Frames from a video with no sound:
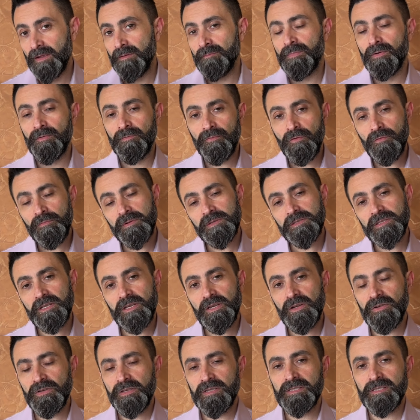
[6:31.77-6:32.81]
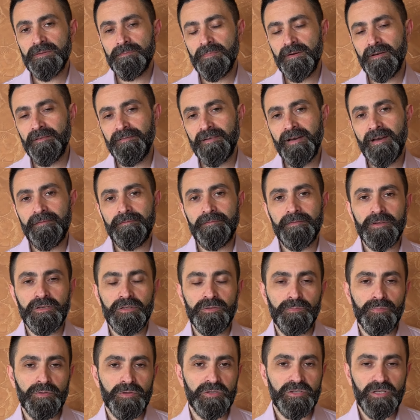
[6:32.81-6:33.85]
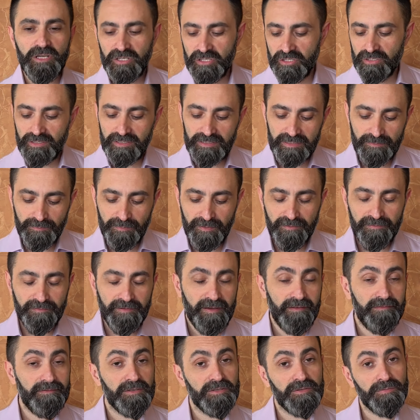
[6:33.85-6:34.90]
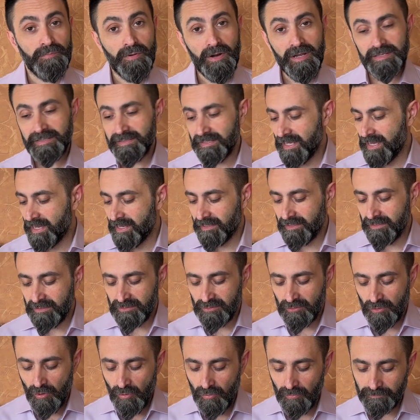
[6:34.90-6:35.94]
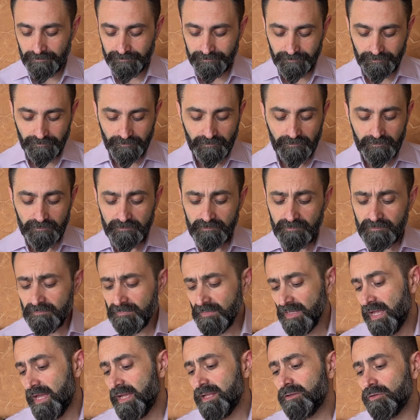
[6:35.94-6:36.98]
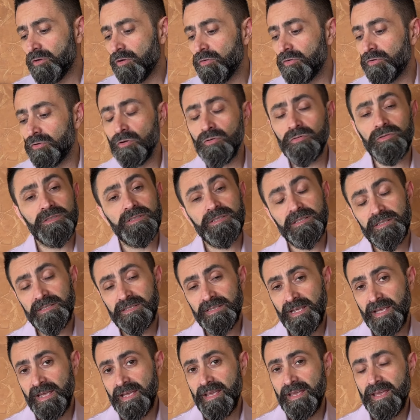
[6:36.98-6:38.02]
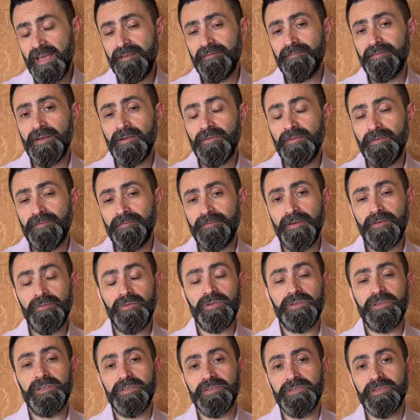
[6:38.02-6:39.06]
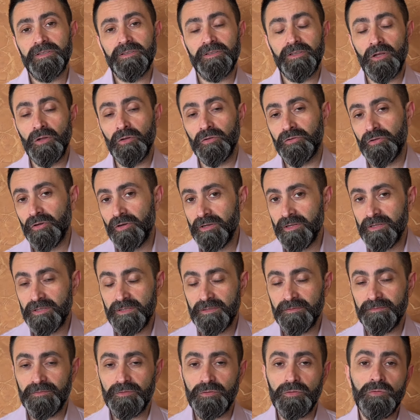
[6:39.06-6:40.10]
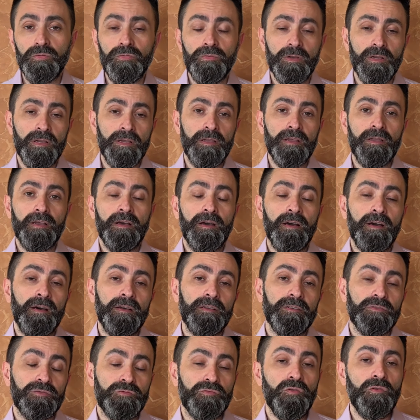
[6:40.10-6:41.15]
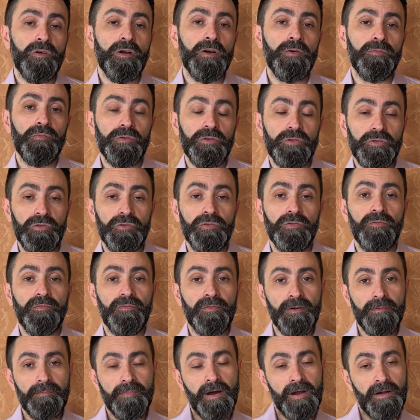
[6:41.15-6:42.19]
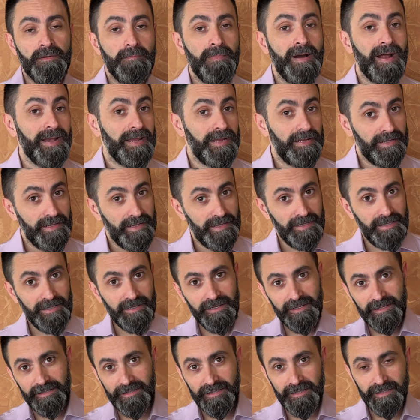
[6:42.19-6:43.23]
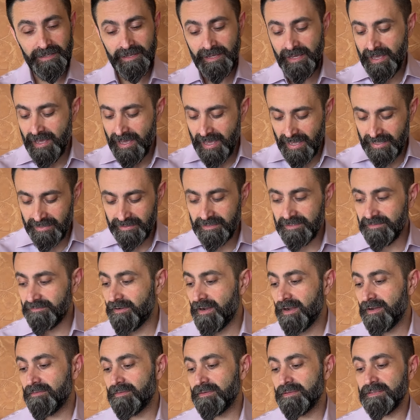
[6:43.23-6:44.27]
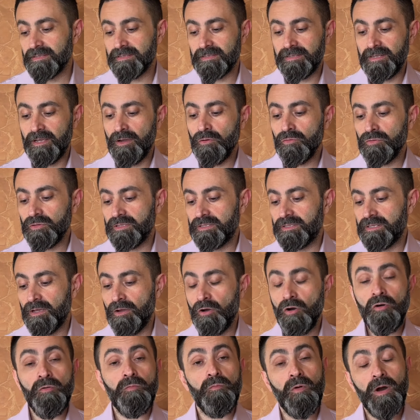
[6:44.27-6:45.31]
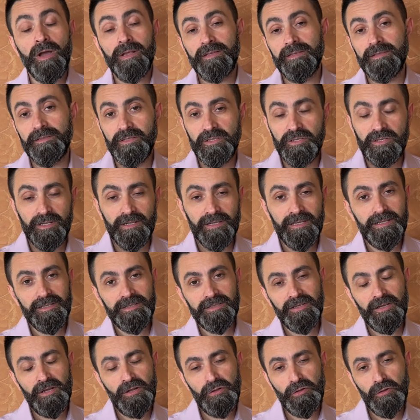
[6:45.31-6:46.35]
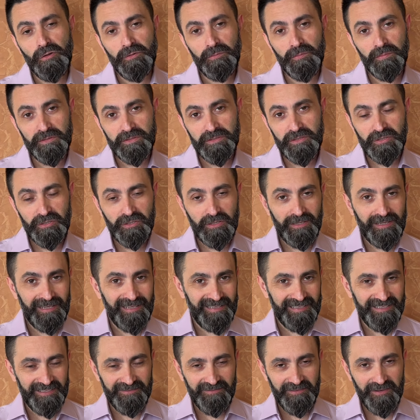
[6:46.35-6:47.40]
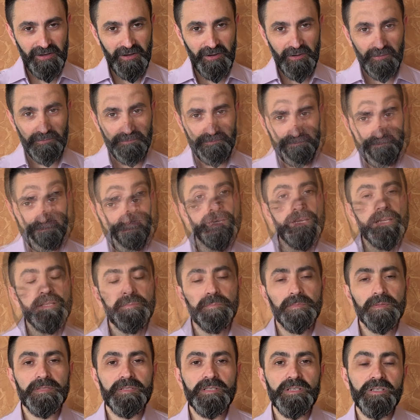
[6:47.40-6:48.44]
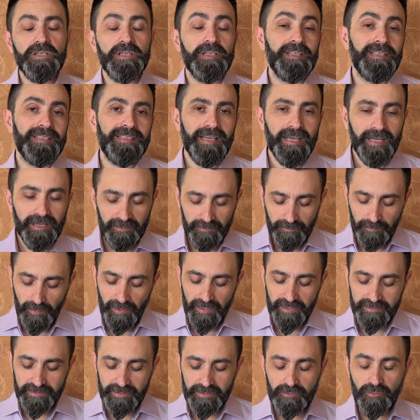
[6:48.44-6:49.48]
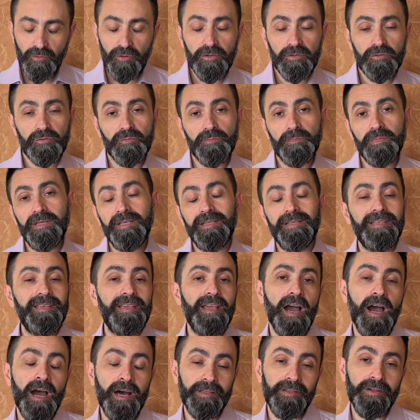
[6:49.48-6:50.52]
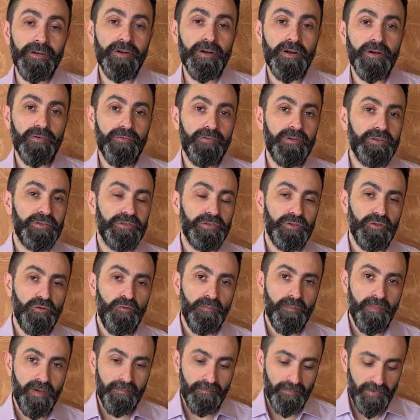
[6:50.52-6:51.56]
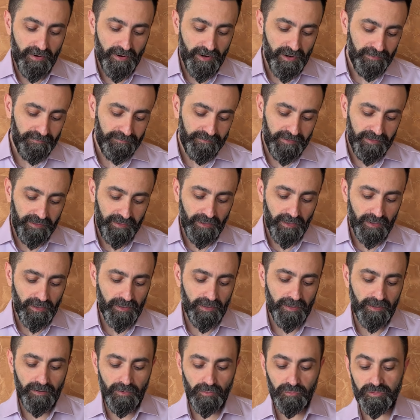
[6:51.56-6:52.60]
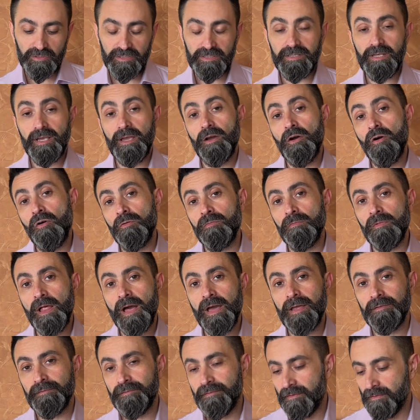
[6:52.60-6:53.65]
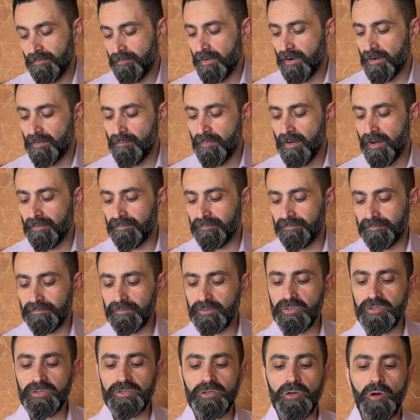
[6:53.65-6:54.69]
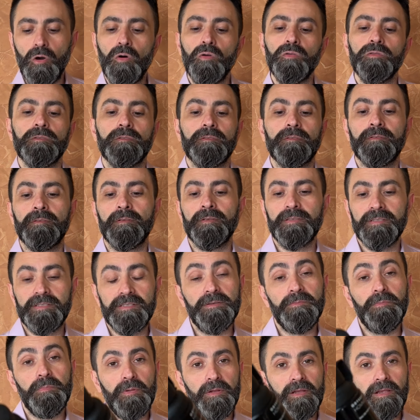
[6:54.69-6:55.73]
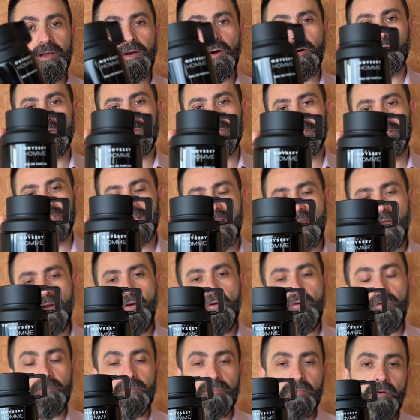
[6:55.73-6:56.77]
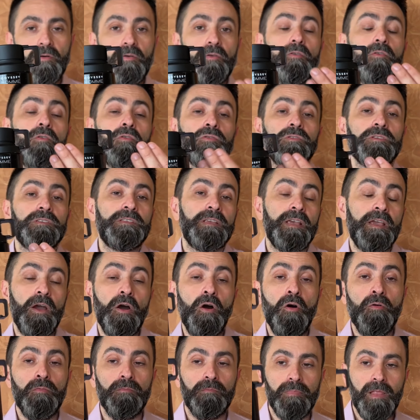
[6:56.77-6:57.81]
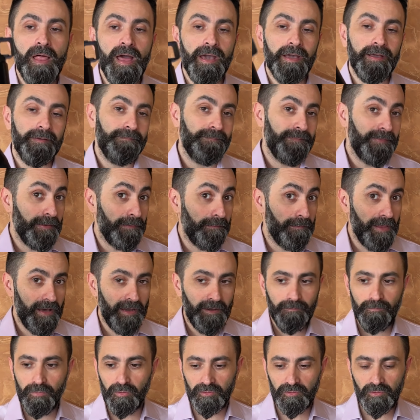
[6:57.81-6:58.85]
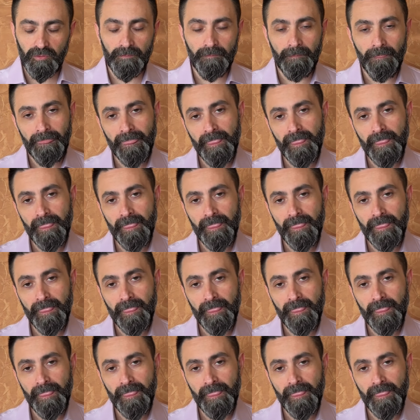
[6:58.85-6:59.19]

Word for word: Performance here is above average, projection is above average, price tag is low, and all in all this is a very very decent alternative to uh, Stronger With You from Armani, the EDT. And this fragrance, the Odyssey Homme White Edition, is in third position in this video. In second position, in second place, is going to be the other original member of the uh, Odyssey Homme line from Armaf, which is called simply Odyssey Homme or Odyssey Homme Black, the black bottle.